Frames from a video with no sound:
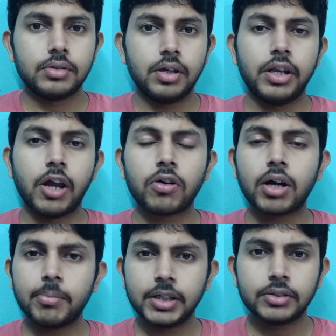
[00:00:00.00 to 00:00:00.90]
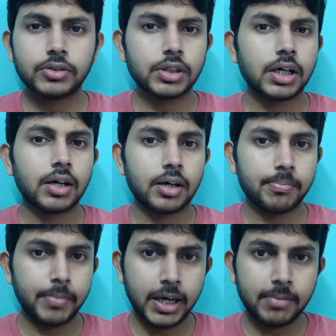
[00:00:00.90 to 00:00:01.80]
Now, coming to the
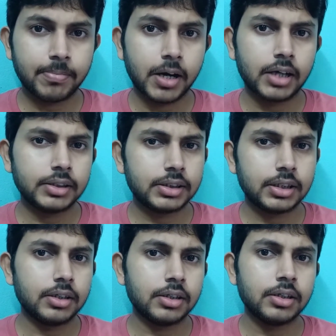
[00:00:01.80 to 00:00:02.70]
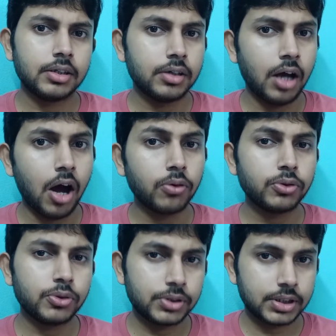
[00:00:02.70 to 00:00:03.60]
main part, how
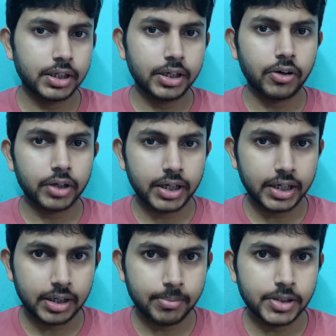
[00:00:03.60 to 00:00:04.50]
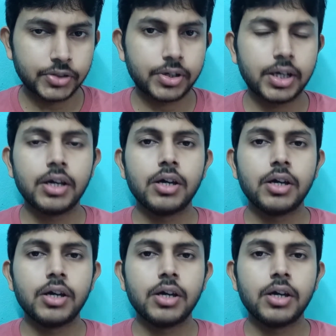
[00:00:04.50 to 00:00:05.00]
to study organic chemistry.